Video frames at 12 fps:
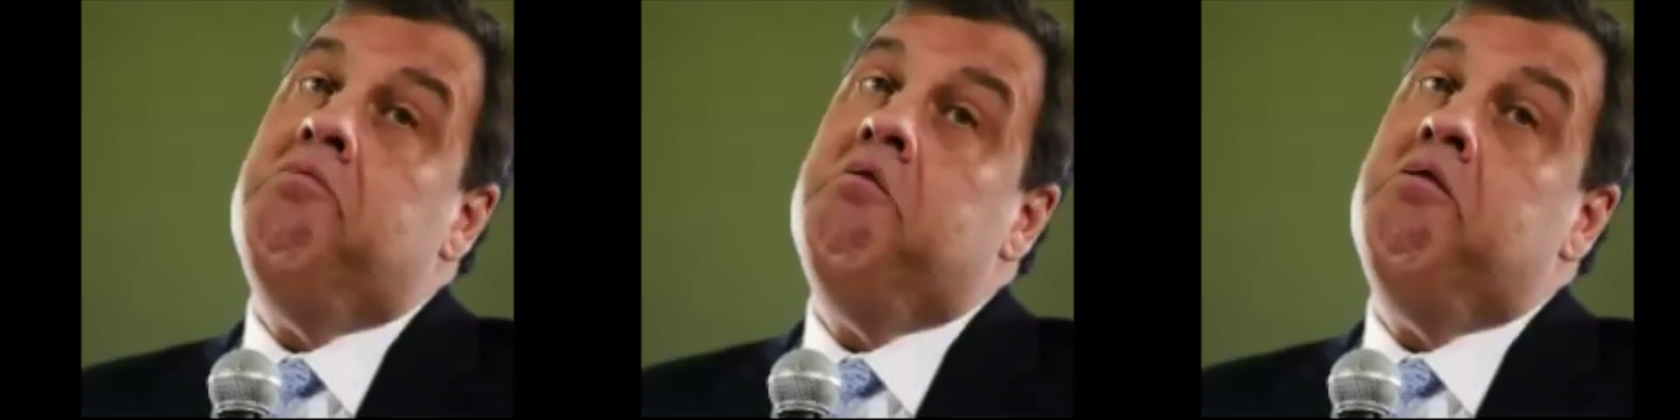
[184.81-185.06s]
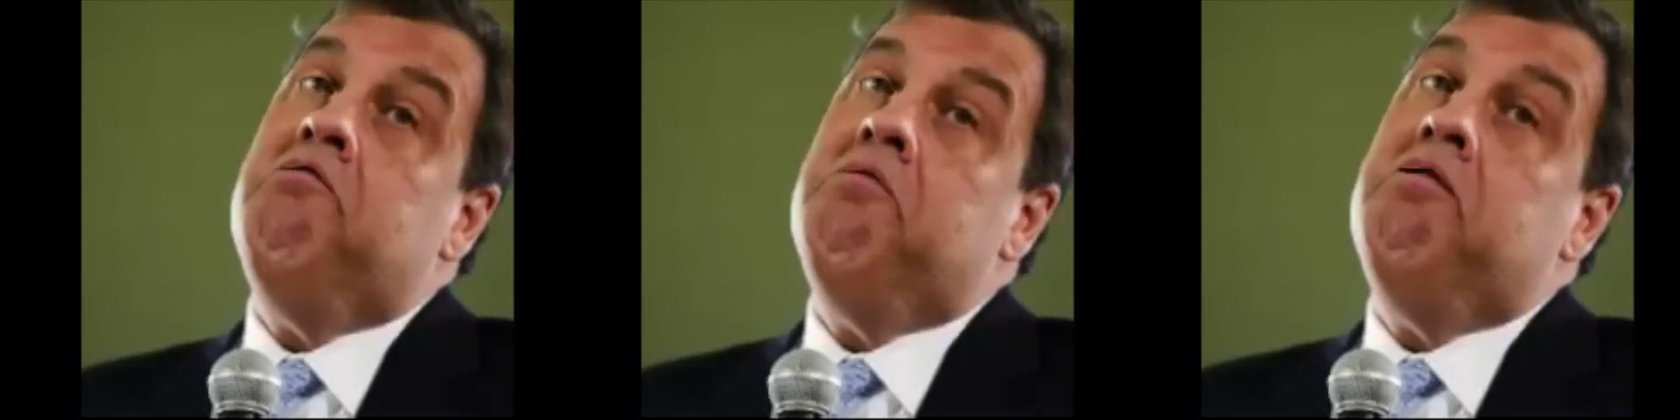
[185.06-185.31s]

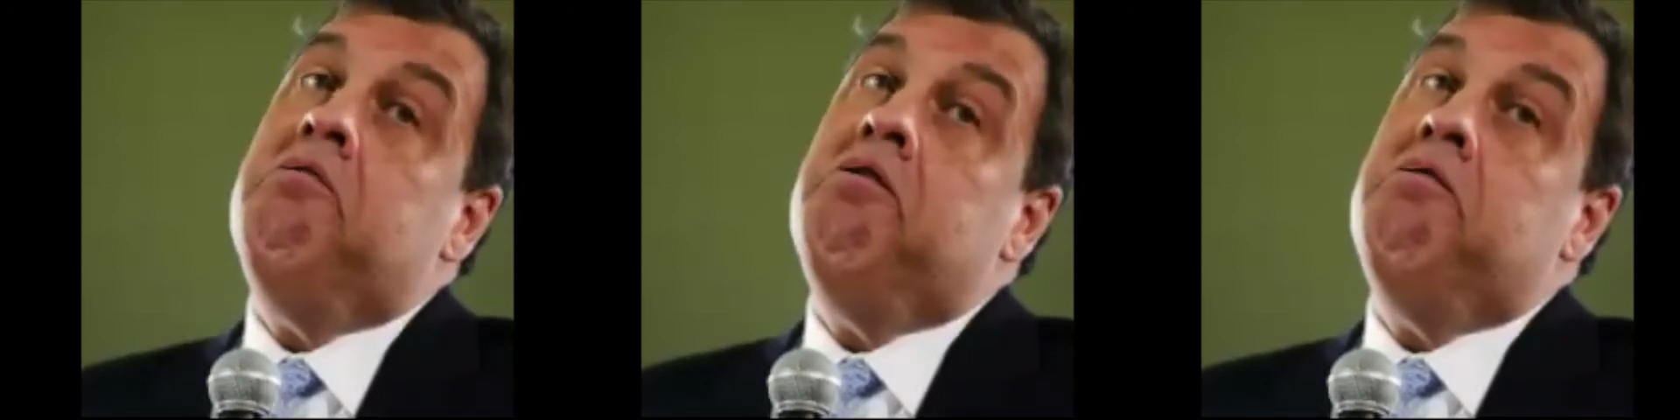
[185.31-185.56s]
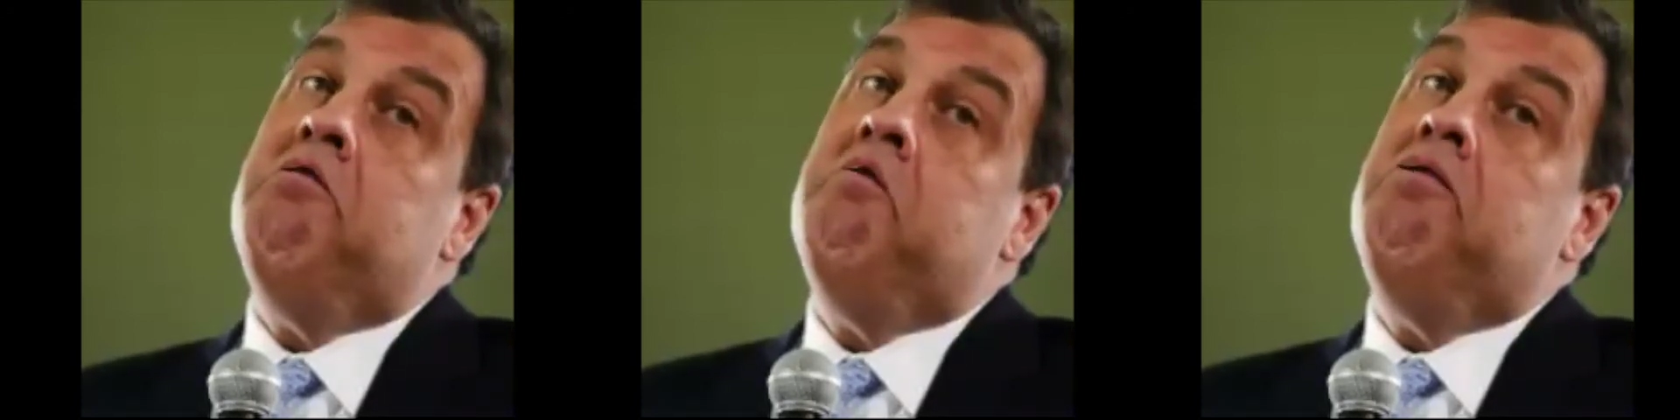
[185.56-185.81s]
She was
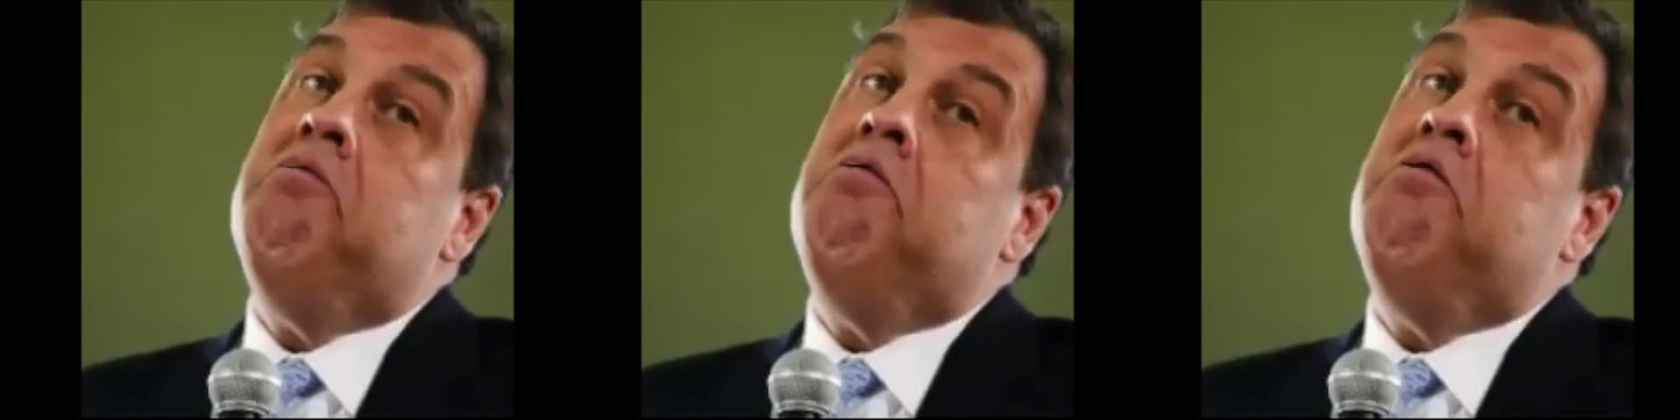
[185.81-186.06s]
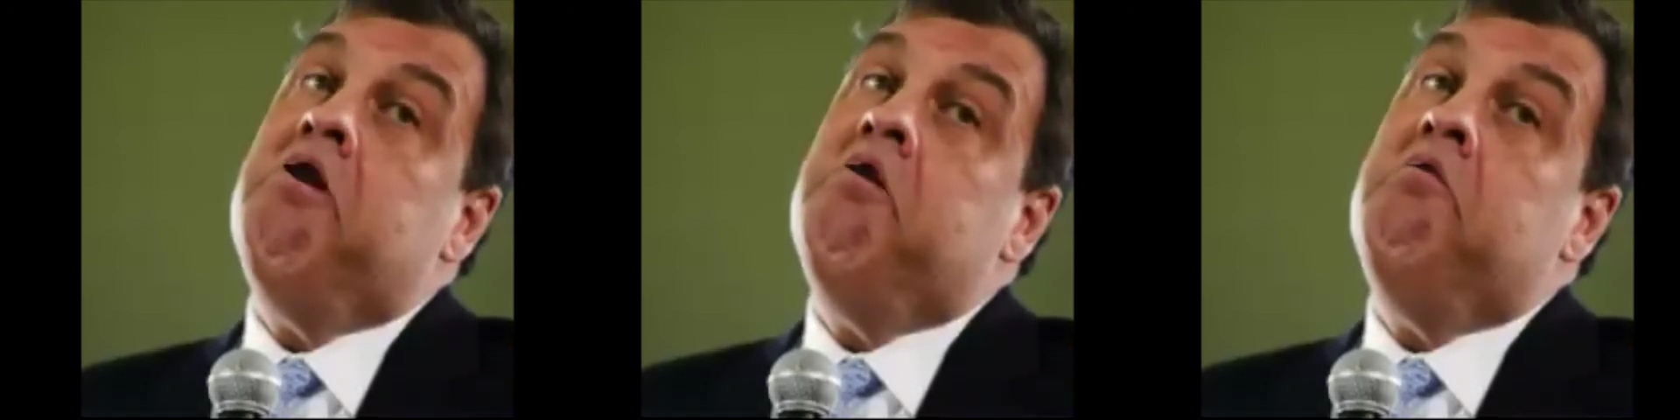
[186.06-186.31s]

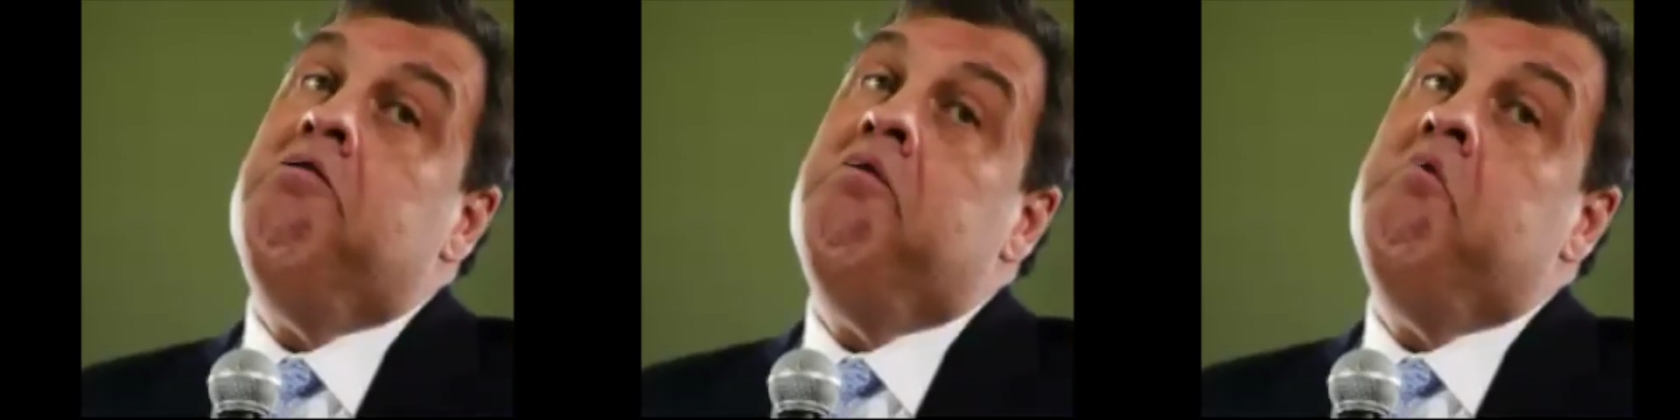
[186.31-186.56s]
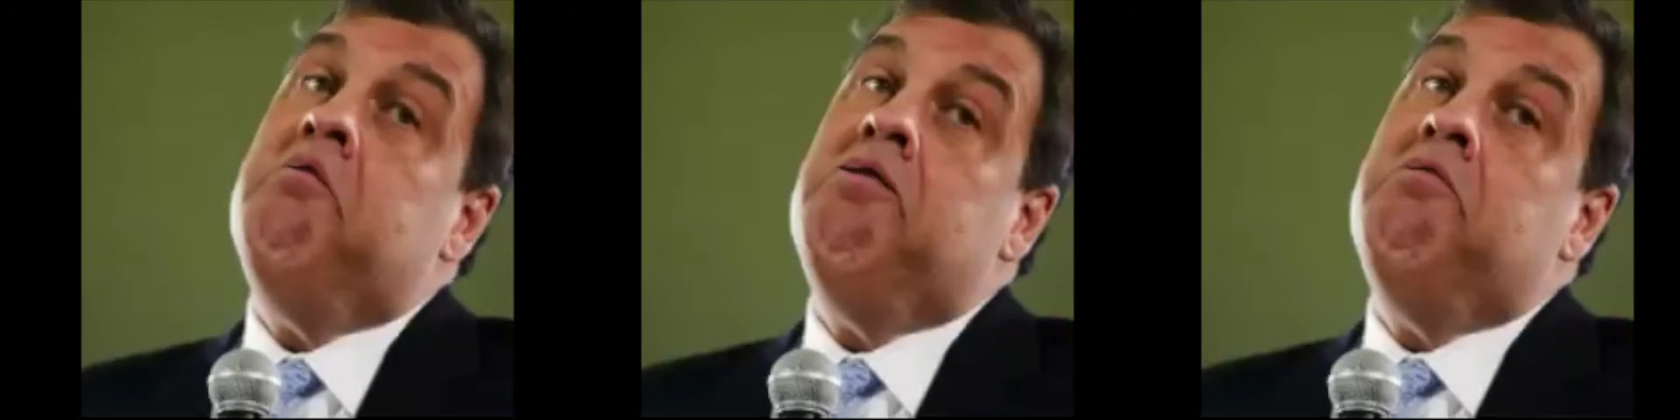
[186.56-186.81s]
obviously not in her
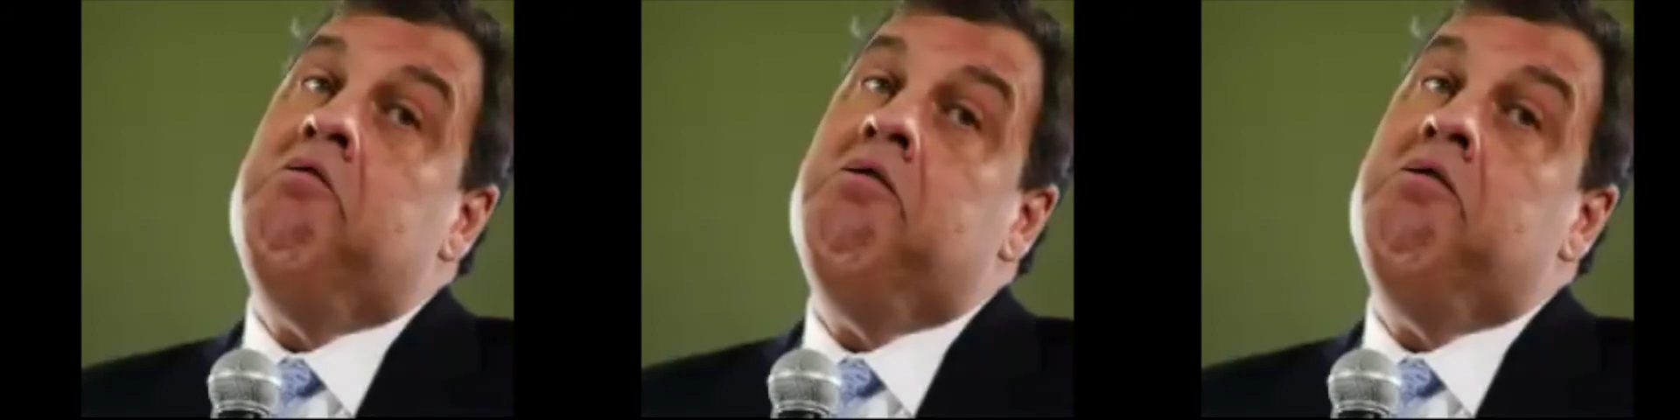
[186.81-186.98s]
right